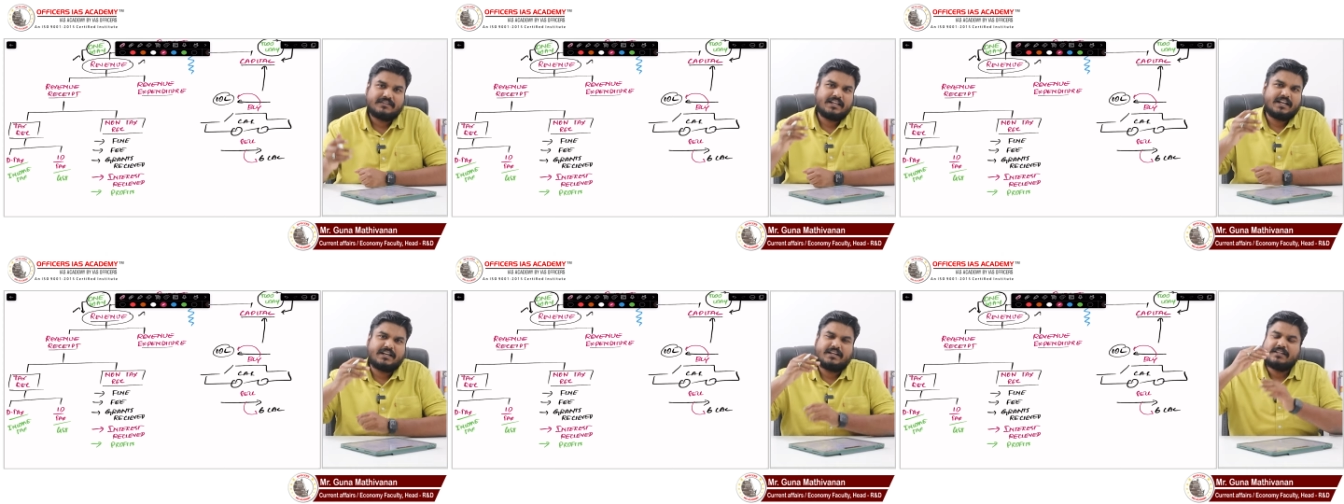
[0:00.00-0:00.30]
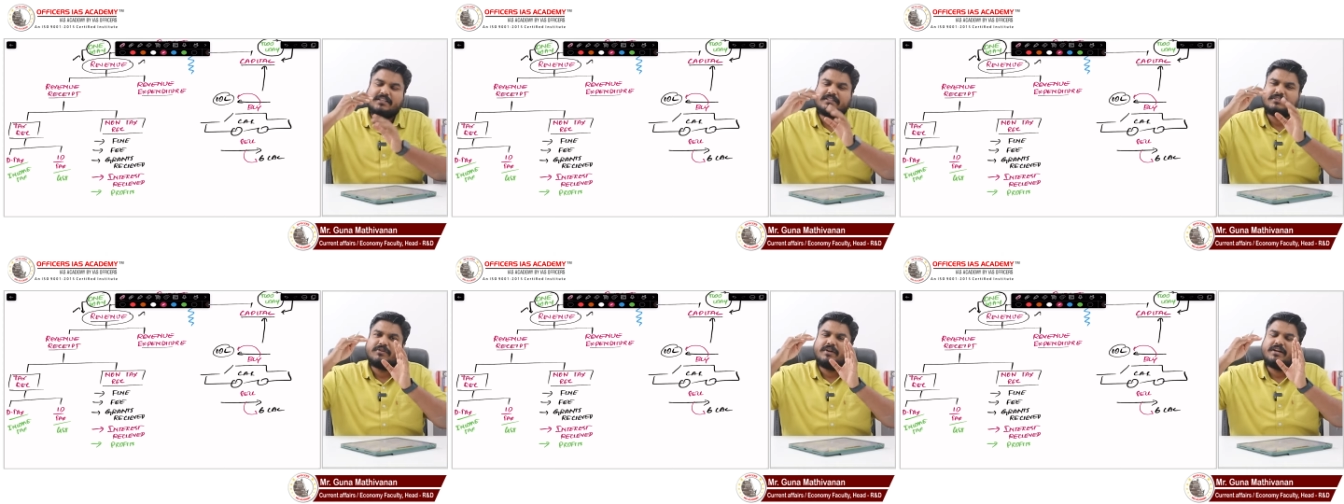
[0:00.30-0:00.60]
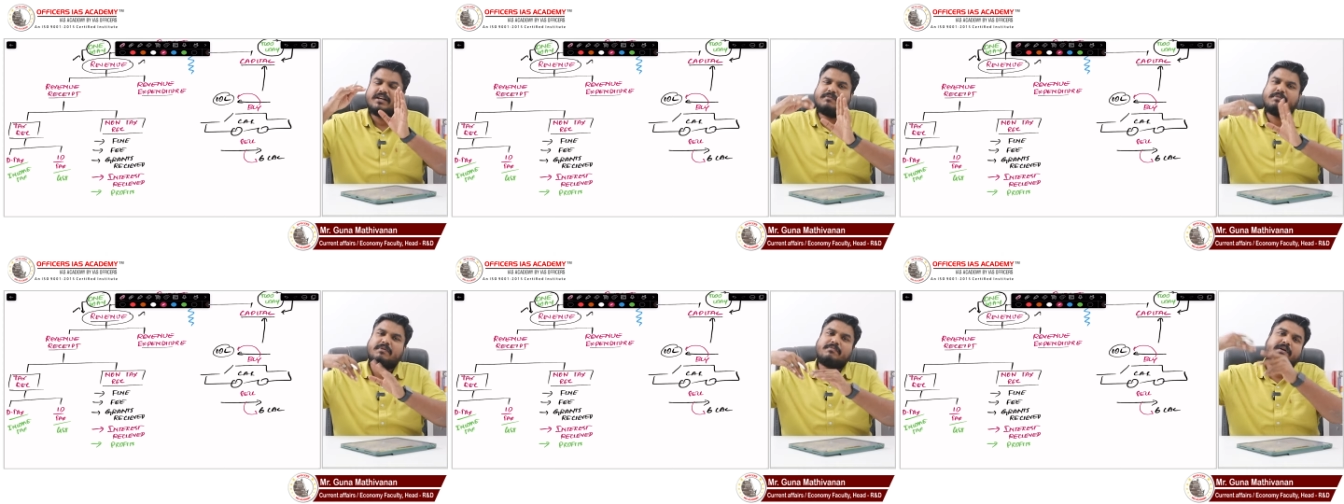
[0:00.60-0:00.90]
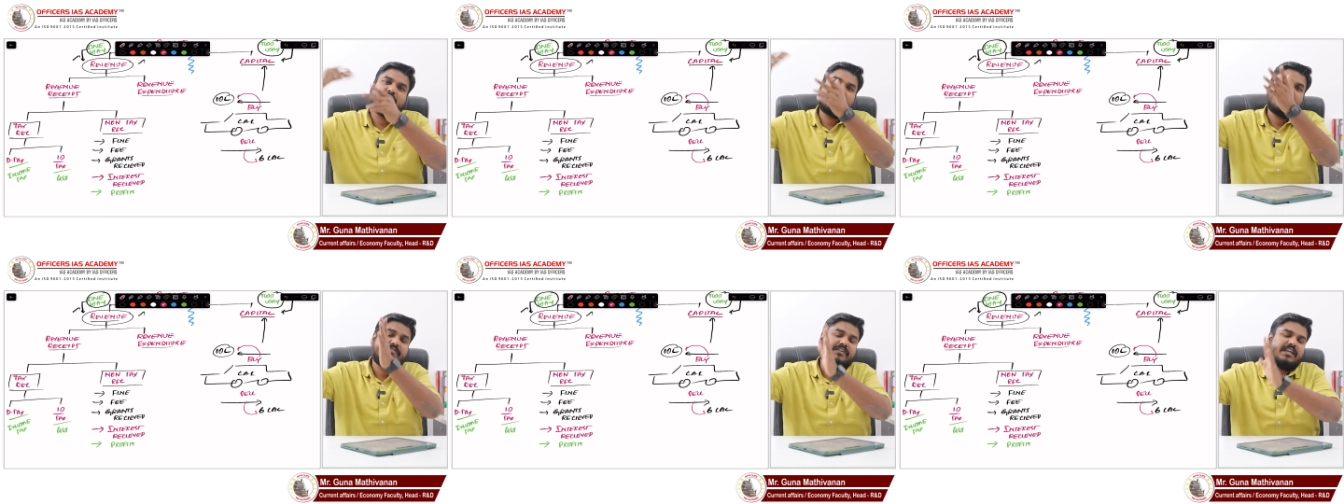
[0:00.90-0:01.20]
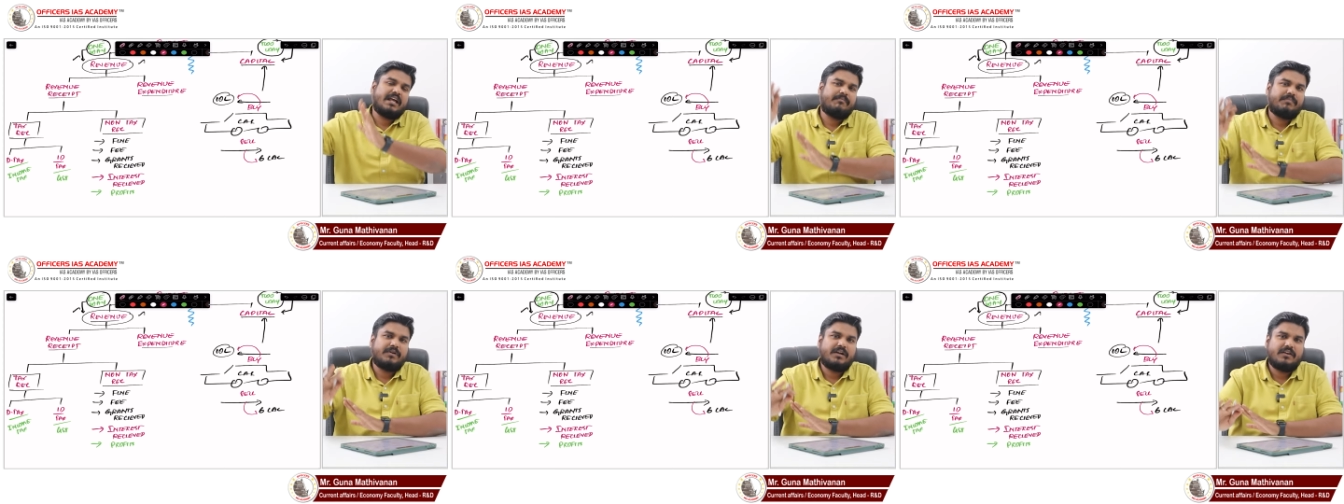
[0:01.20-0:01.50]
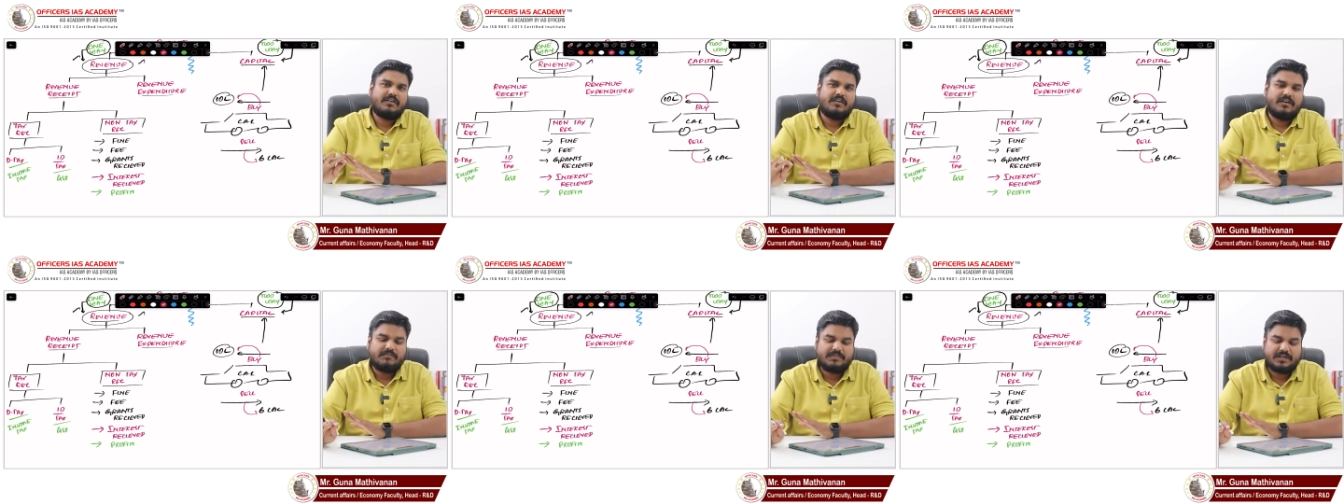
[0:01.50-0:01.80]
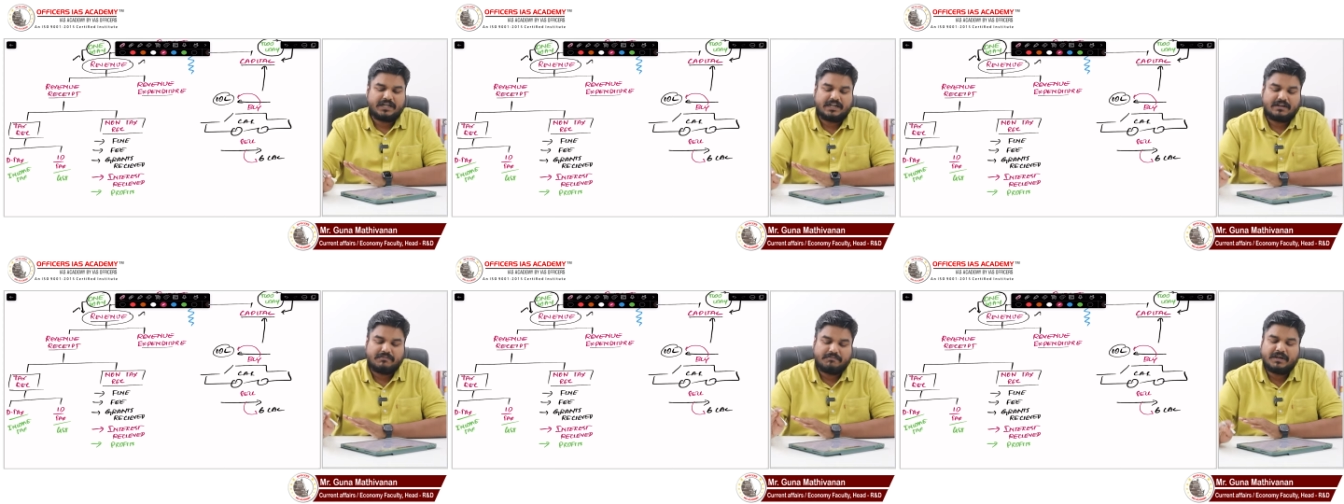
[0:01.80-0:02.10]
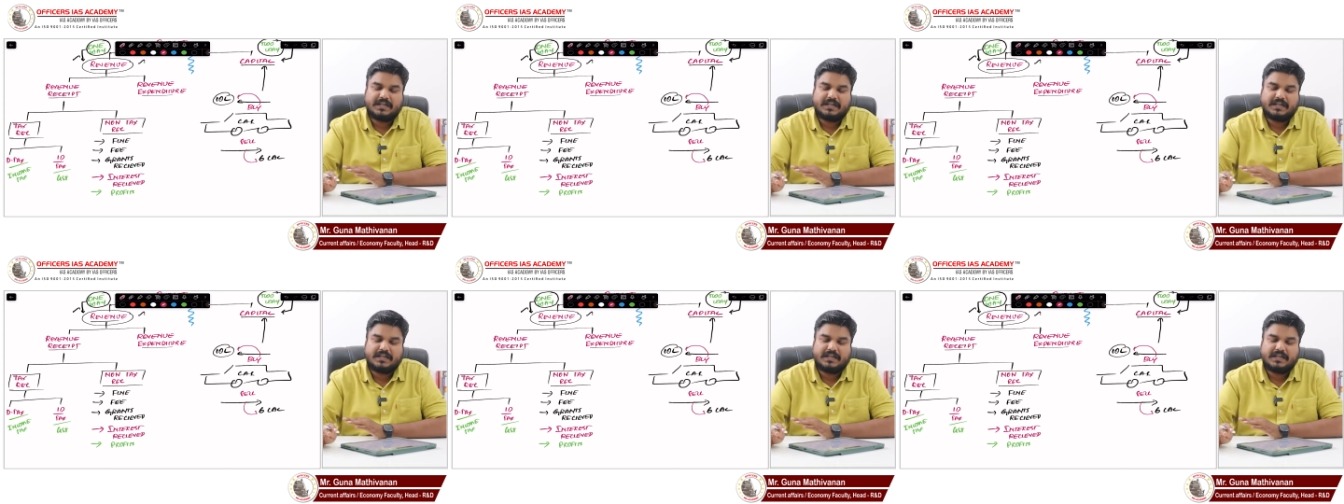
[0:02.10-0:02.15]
That is going to be part of capital component.